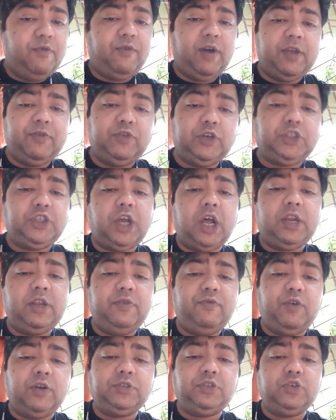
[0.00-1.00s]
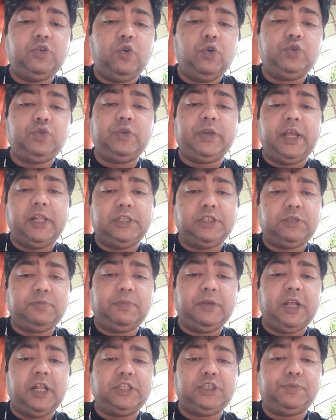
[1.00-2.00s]
why would charlie want to go to Gals-
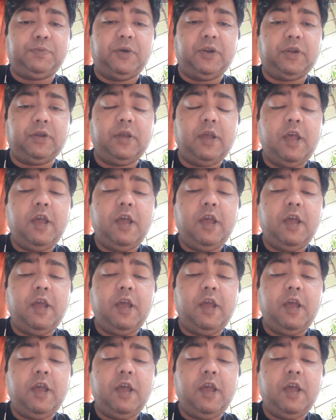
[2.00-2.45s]
galsberg